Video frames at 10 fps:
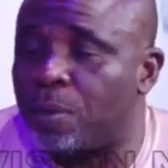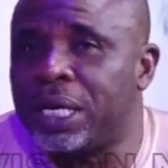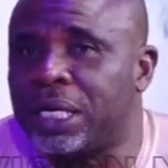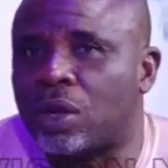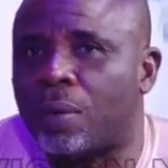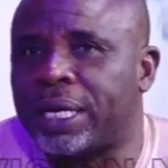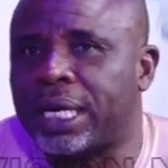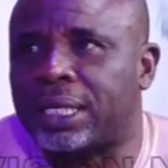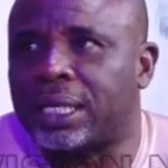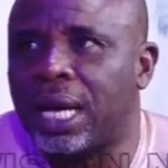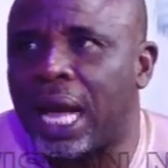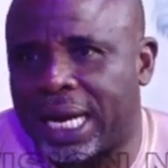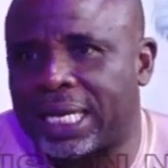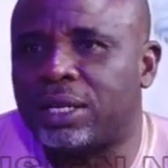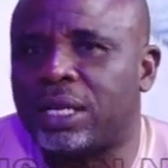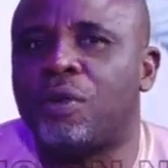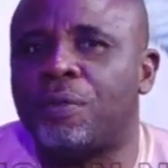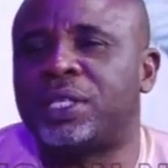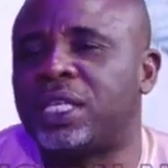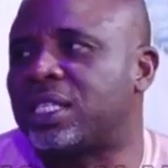Obi is somebody that I can tell you that if
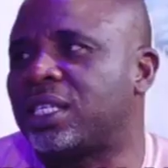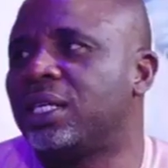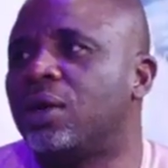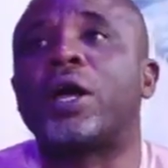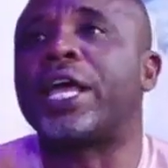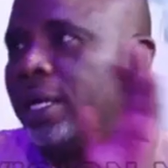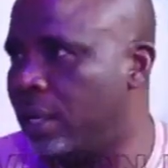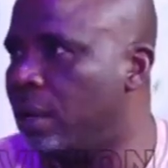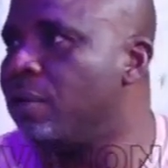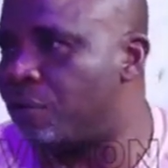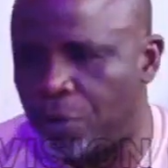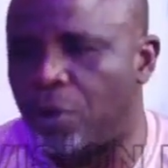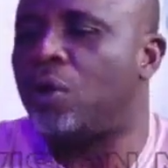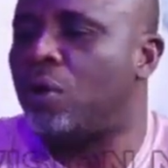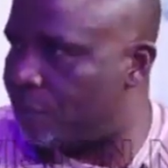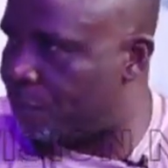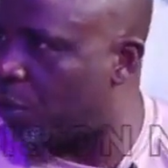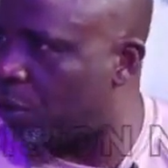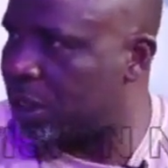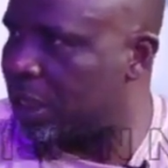Obi says, okay, for
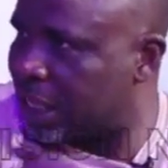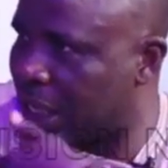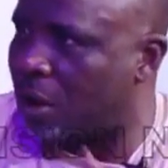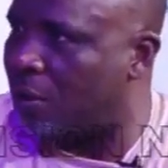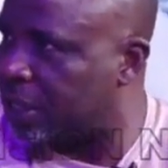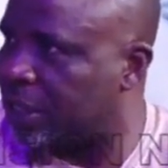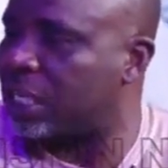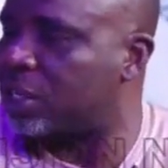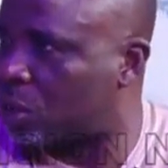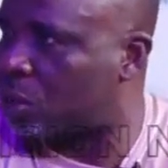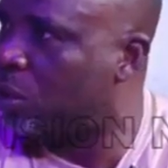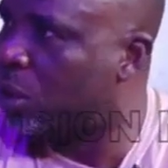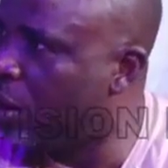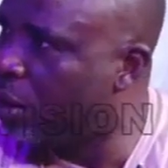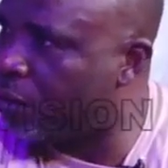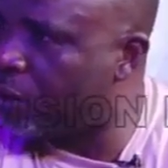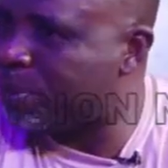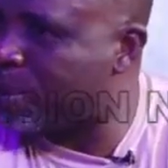the sake of this, let's do 4 years,